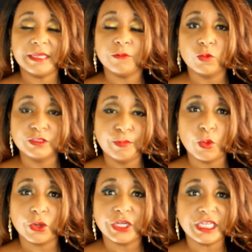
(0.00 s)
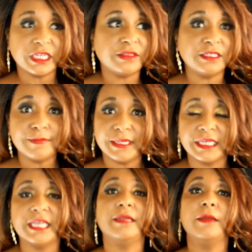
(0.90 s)
was born in the
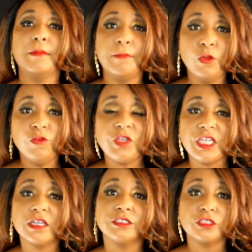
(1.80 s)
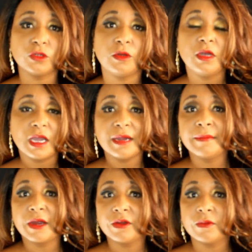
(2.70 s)
Dominican, moved here so
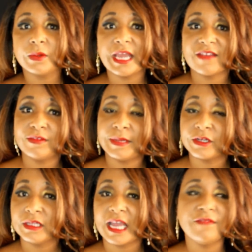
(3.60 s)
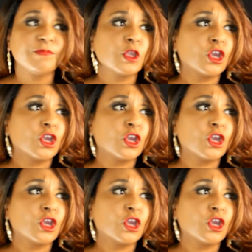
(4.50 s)
Amara would have a better life.